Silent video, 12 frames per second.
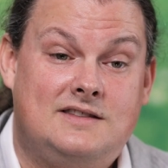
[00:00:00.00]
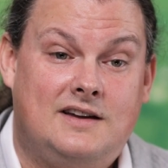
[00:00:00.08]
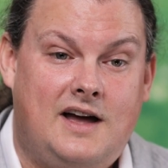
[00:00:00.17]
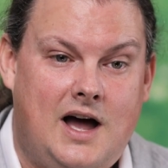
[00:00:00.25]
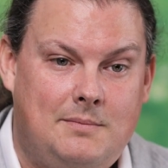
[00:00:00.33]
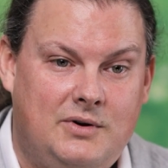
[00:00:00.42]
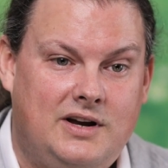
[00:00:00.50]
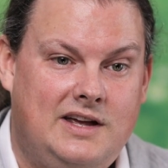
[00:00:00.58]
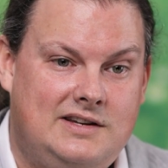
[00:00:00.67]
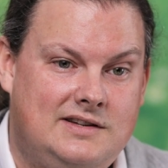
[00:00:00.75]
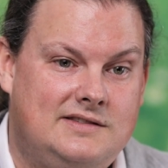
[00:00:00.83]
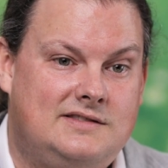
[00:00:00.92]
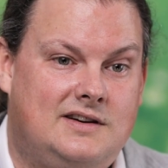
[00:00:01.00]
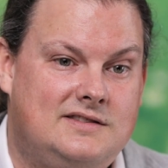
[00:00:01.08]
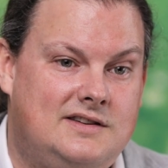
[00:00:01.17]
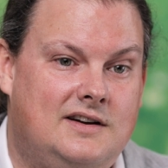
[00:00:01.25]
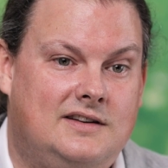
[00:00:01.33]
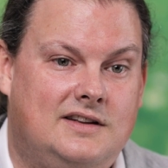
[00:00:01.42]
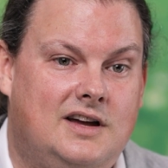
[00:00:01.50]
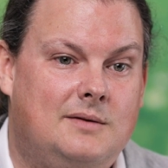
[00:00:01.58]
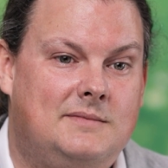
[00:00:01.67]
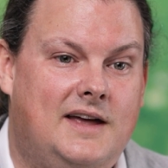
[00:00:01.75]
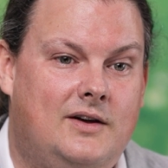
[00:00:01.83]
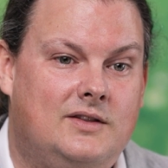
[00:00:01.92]
the copper agents are starting to
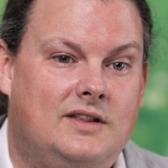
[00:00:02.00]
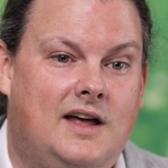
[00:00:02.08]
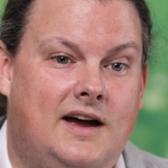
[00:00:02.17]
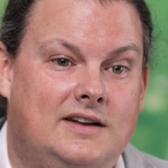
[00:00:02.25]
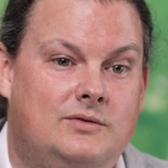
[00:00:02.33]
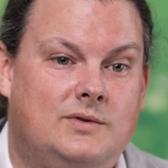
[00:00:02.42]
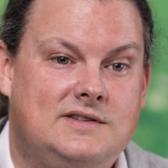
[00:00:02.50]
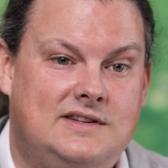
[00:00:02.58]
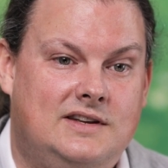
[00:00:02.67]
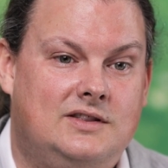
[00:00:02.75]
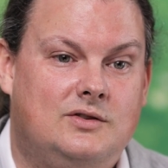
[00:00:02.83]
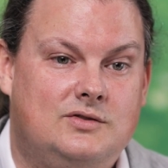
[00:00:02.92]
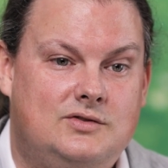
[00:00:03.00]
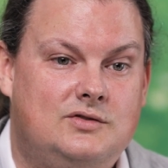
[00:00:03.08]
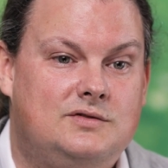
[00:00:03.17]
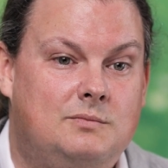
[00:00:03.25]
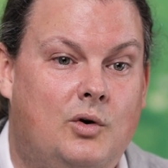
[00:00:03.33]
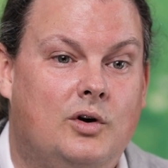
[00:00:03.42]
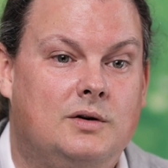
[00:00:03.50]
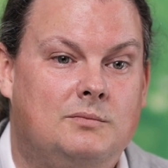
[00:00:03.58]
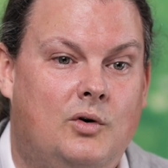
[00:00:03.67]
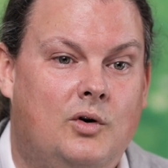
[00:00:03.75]
come down the line, and we're seeing those used more and